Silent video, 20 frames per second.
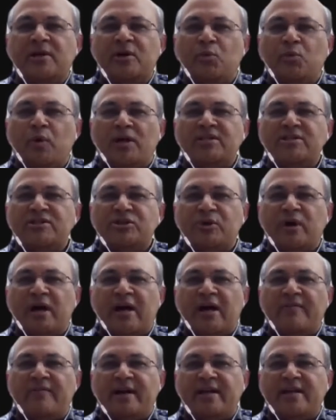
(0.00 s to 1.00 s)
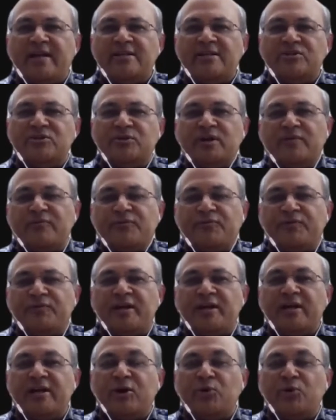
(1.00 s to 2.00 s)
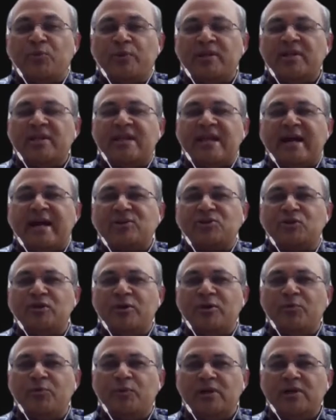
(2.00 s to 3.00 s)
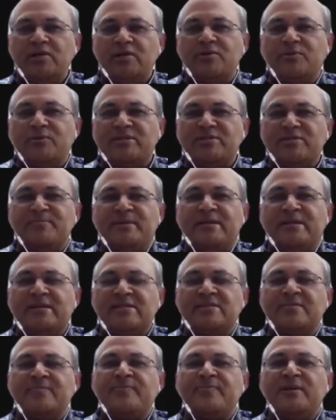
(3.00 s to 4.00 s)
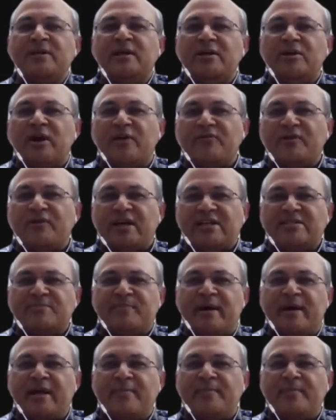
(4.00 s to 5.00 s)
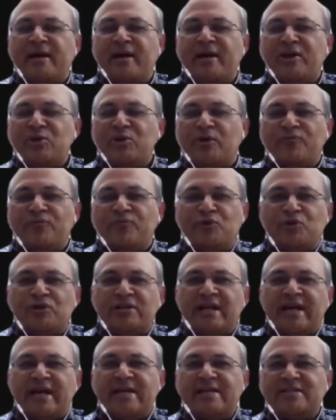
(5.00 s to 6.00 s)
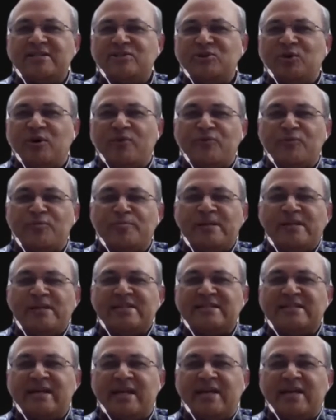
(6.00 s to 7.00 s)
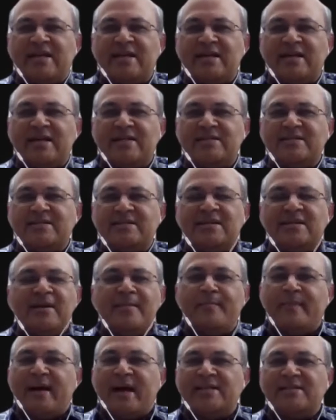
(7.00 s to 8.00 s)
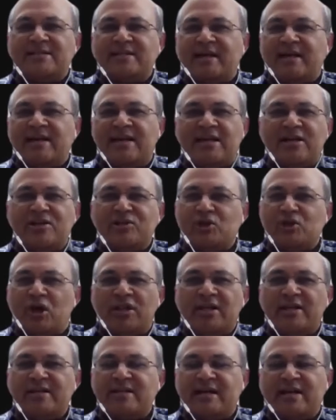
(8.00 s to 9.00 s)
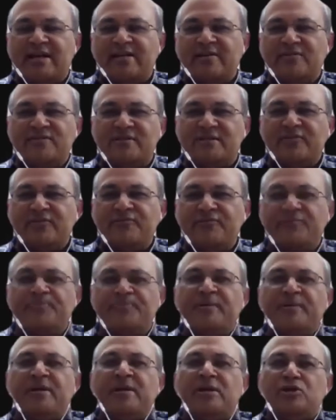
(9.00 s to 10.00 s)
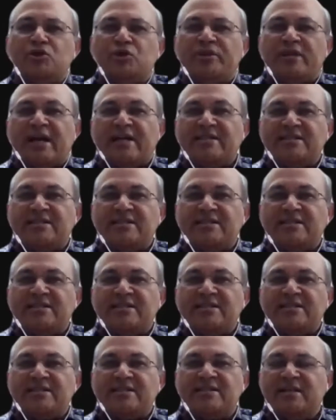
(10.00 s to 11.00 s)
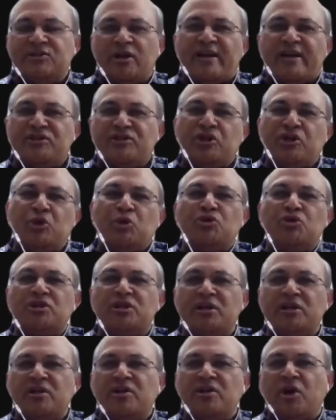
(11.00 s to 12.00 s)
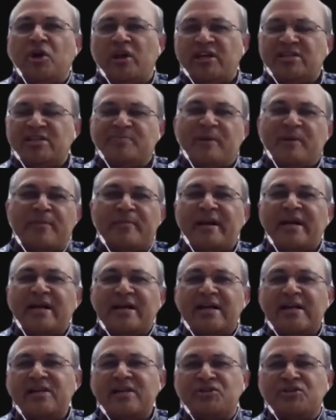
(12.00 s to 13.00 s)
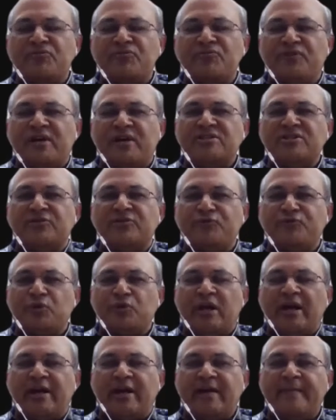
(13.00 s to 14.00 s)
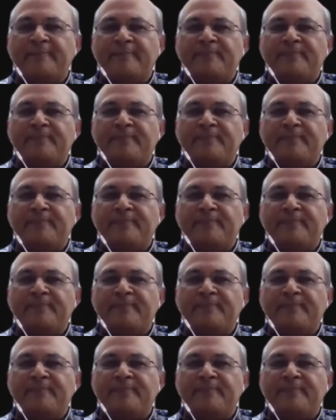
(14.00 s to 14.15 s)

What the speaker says: Once you have ideas, you have to figure out whether they actually work, which means you have to experiment, you have to test, you have to mix ideas, match ideas, all that kind of stuff. So that's the sort of execution or experimentation phase, if you like.